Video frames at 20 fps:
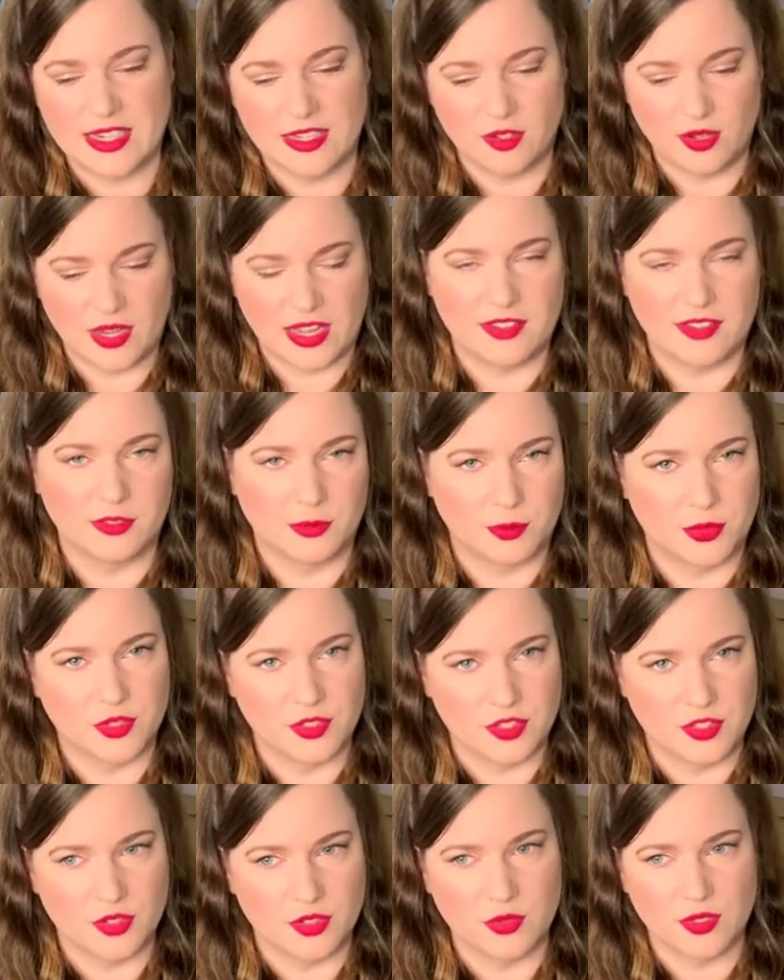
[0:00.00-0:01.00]
and you have a
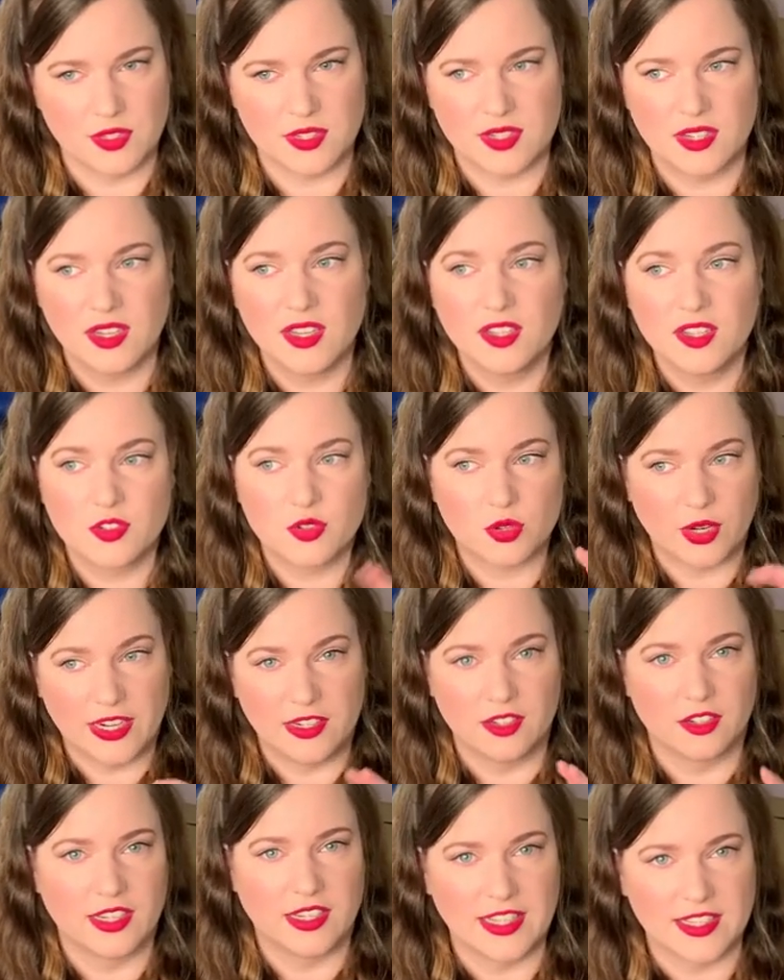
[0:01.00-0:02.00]
produced
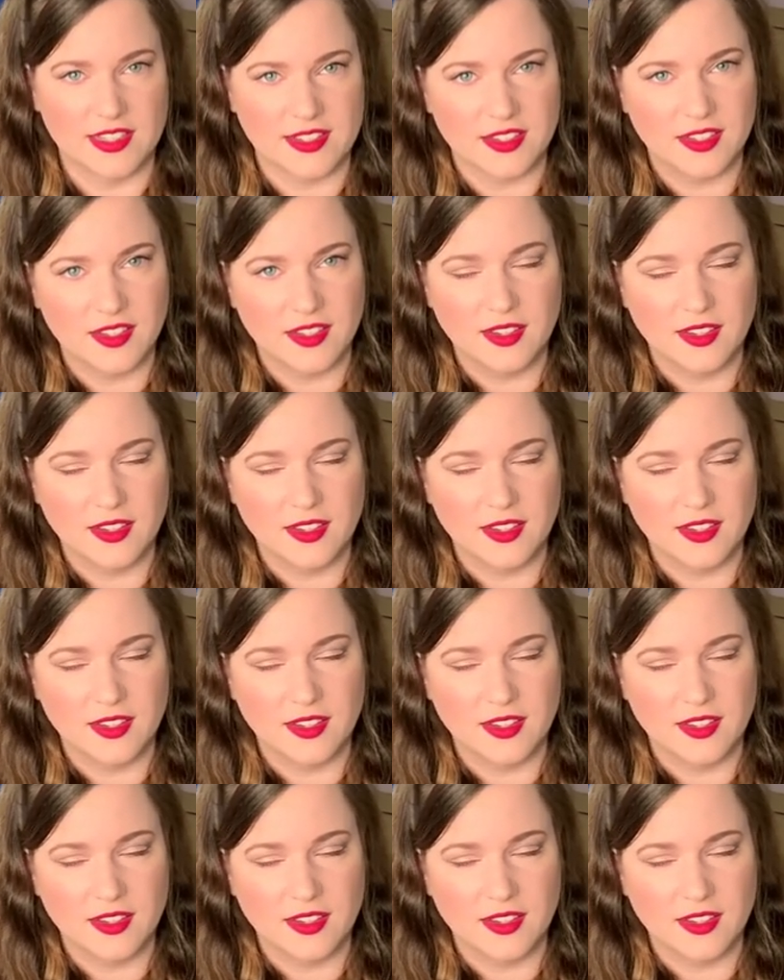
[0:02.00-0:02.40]
trailer hit.